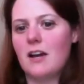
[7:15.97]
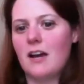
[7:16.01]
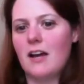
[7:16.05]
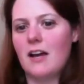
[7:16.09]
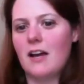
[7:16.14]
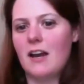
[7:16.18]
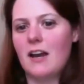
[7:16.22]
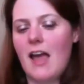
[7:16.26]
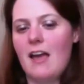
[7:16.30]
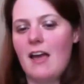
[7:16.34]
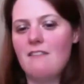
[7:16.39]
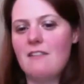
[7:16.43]

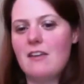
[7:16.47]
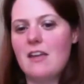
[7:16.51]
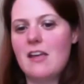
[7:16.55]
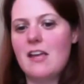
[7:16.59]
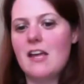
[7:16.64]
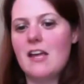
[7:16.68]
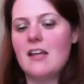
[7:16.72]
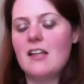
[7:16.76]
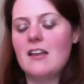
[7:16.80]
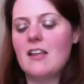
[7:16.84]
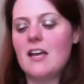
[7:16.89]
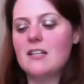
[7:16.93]
kind of
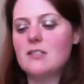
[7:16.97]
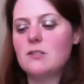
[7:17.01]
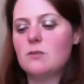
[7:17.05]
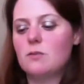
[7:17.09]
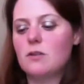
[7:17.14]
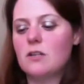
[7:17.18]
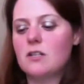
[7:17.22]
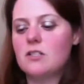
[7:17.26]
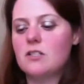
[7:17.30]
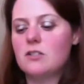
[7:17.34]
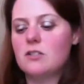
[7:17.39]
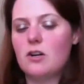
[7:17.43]
heavy, and that's
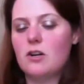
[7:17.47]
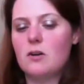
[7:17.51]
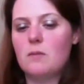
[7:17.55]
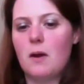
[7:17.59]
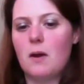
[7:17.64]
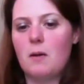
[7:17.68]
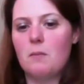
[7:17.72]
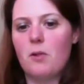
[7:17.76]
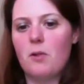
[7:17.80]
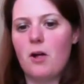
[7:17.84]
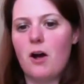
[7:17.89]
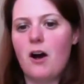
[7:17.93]
when I started
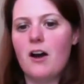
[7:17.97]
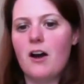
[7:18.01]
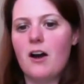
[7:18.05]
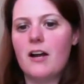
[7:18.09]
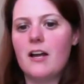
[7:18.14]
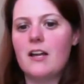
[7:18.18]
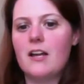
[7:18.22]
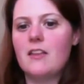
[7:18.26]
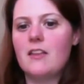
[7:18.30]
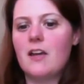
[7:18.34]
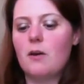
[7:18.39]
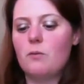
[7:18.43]
my blog,
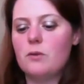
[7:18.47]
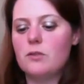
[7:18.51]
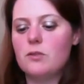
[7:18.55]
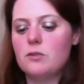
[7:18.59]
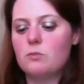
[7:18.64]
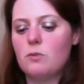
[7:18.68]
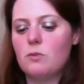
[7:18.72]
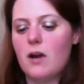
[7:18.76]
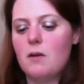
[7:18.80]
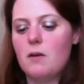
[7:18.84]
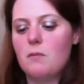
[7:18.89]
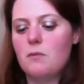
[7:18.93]
and that
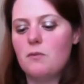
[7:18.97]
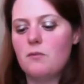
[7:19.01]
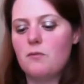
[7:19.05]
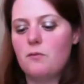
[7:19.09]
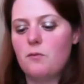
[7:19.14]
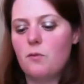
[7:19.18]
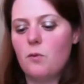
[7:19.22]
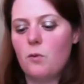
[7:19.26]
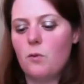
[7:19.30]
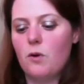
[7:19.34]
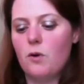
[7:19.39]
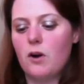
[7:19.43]
was right
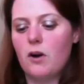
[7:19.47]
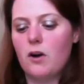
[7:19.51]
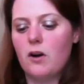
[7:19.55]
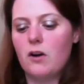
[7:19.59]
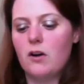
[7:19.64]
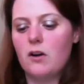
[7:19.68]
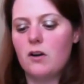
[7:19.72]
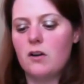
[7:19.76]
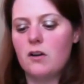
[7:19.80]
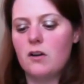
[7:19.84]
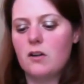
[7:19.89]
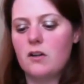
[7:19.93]

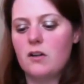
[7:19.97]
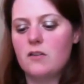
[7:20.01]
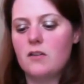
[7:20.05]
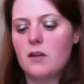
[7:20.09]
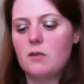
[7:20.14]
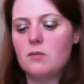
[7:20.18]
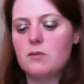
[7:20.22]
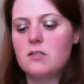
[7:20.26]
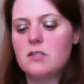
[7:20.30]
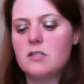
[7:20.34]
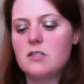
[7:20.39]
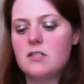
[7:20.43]
before,
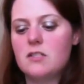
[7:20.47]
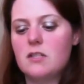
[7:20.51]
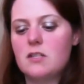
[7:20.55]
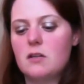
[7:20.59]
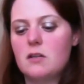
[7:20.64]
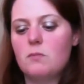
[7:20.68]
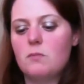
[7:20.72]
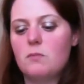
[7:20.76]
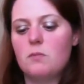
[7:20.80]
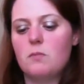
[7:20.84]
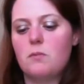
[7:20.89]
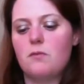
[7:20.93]
that was
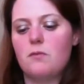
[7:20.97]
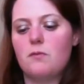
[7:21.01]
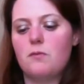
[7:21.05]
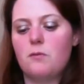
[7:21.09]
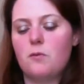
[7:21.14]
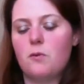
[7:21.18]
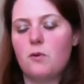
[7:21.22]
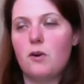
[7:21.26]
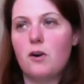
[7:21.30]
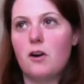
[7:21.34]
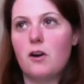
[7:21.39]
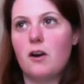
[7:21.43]
December
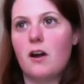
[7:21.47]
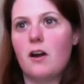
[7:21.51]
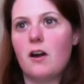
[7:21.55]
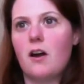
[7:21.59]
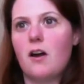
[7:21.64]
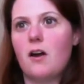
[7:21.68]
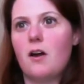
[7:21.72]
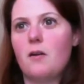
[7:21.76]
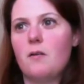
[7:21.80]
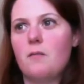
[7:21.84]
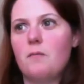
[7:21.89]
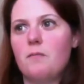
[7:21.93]
before
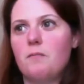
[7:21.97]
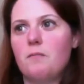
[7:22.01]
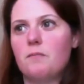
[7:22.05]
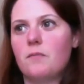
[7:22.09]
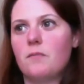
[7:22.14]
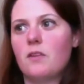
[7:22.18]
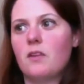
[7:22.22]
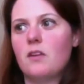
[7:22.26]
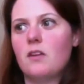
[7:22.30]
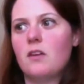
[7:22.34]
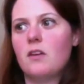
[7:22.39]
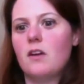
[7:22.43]

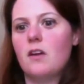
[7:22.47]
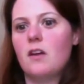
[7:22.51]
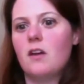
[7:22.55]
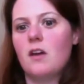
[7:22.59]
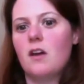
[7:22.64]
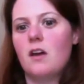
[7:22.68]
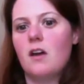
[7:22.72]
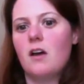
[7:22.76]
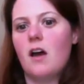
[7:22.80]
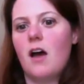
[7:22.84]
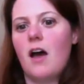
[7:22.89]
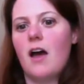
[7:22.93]

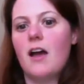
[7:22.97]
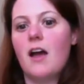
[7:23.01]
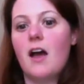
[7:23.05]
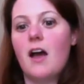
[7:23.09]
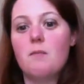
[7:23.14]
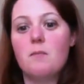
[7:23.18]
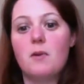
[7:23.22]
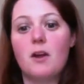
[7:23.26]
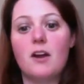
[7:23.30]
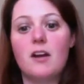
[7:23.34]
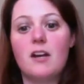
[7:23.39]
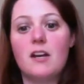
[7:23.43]
I
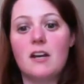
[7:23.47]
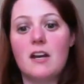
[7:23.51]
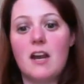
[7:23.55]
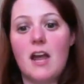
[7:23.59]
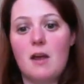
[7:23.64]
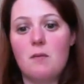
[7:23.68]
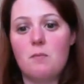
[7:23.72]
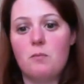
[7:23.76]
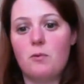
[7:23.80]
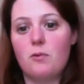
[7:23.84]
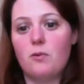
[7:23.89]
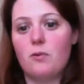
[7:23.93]
got married in
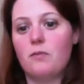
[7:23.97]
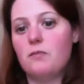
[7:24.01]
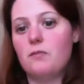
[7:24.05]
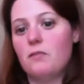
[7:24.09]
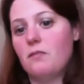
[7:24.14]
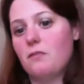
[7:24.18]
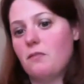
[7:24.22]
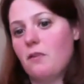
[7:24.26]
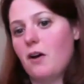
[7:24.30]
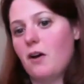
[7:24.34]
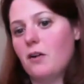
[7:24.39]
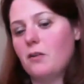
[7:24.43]
April of
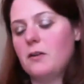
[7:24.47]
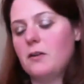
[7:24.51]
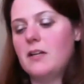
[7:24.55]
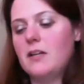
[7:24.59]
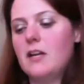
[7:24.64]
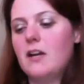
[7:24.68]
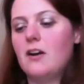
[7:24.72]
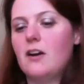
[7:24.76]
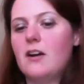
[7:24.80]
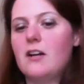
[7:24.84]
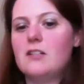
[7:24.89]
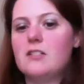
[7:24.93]
the following
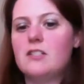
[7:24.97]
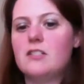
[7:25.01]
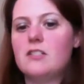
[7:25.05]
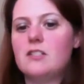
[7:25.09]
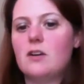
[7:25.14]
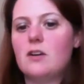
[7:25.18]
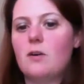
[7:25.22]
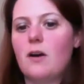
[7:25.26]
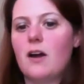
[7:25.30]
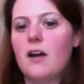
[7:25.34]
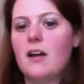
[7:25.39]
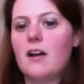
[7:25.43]
year, and
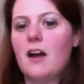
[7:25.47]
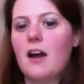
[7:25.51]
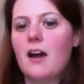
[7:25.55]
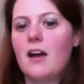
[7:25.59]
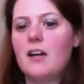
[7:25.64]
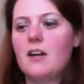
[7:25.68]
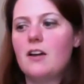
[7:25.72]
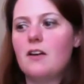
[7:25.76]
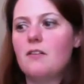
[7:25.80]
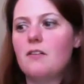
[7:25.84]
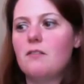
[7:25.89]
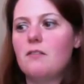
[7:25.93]
so I
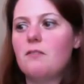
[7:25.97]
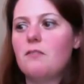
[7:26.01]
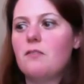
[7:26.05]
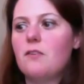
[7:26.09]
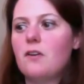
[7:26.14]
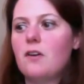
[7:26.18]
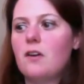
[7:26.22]
kind of